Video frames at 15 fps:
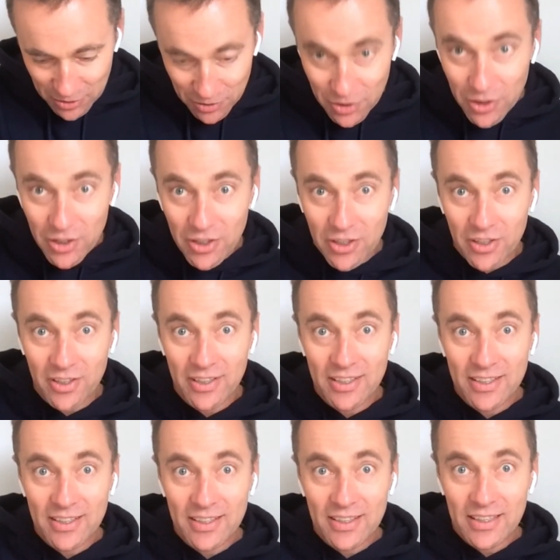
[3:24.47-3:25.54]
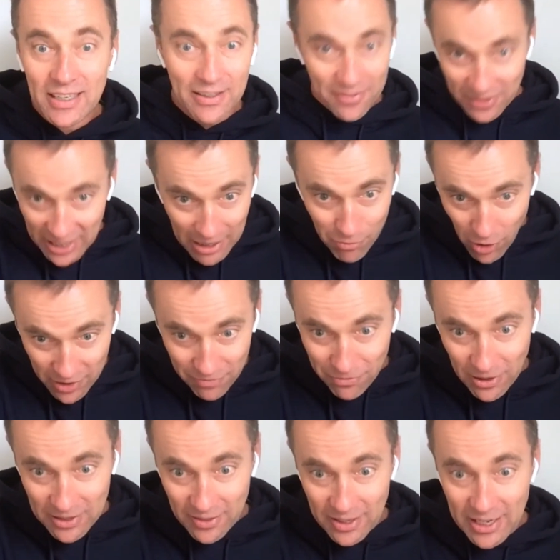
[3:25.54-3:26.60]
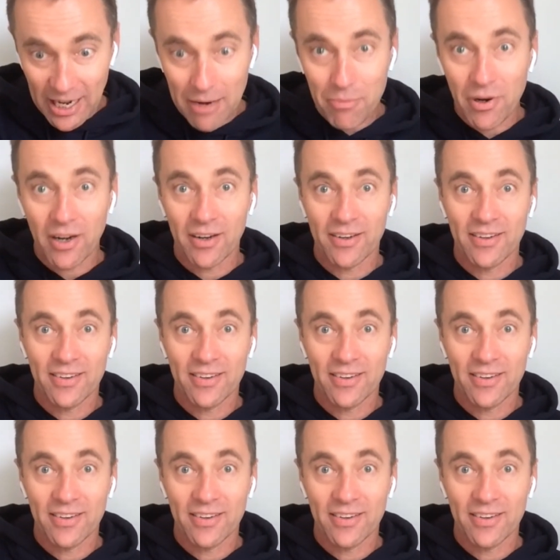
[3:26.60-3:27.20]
girl there right in front of the camera.